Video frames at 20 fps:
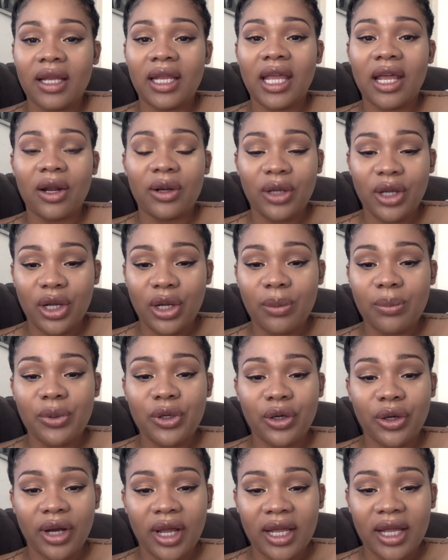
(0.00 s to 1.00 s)
get on your
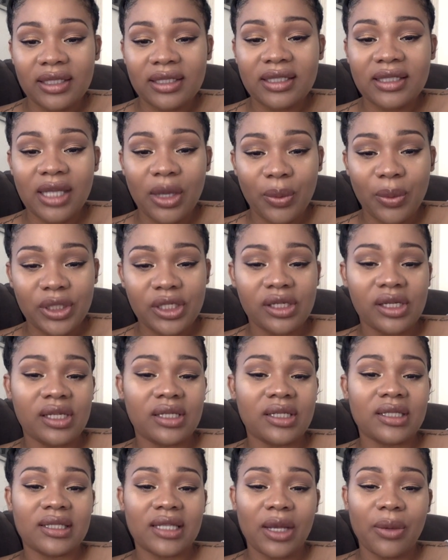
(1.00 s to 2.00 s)
computer and say what you
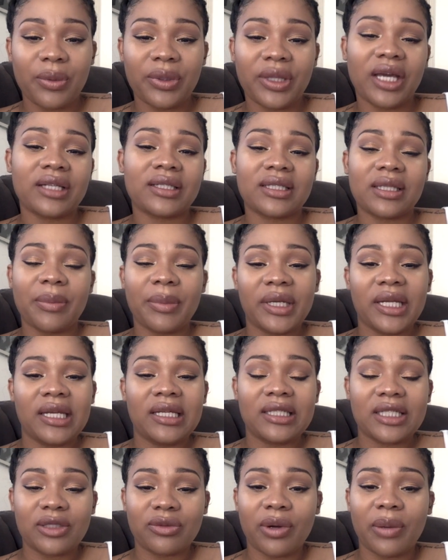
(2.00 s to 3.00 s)
need to say without somebody
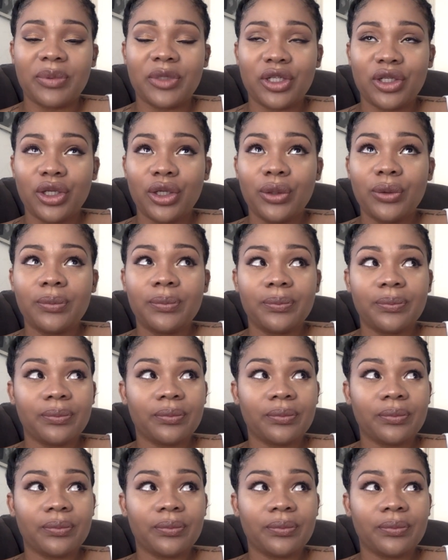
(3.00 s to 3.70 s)
interrupting you.